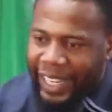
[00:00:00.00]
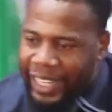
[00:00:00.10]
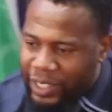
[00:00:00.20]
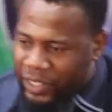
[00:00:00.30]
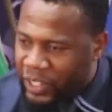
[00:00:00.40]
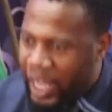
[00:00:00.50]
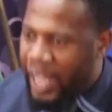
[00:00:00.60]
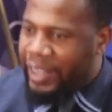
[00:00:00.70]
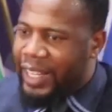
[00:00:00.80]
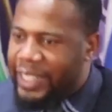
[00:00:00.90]
grace
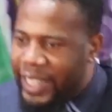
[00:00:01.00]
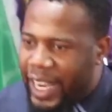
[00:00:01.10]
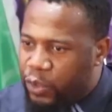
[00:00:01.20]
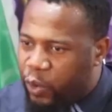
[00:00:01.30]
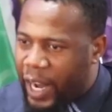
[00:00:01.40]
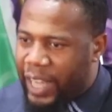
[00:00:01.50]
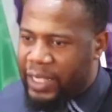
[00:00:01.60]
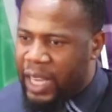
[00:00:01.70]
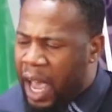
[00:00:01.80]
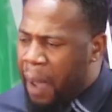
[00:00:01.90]
that He has for
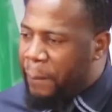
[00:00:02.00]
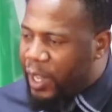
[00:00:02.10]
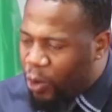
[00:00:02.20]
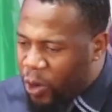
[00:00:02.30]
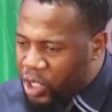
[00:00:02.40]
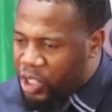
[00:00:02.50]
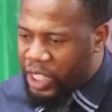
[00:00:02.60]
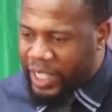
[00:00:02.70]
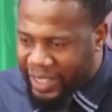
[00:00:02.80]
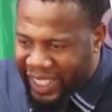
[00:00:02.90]
us because
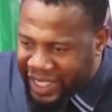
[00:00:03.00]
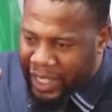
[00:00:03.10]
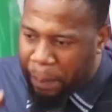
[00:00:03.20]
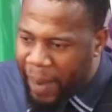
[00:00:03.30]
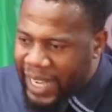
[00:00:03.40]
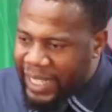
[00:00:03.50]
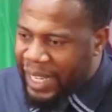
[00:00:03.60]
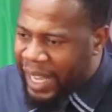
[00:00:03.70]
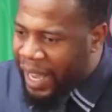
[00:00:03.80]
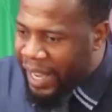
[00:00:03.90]
He sees the mind
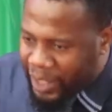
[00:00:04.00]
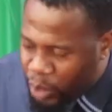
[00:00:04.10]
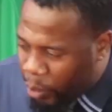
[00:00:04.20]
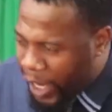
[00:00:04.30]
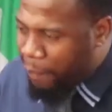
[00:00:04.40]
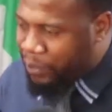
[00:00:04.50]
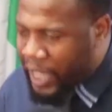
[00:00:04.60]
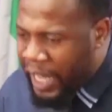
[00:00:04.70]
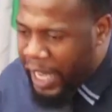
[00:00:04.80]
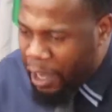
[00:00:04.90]
is corrupt.
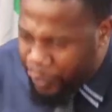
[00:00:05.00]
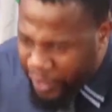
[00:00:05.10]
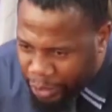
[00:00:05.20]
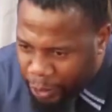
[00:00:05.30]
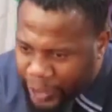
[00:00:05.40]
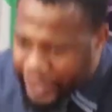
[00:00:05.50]
Every thought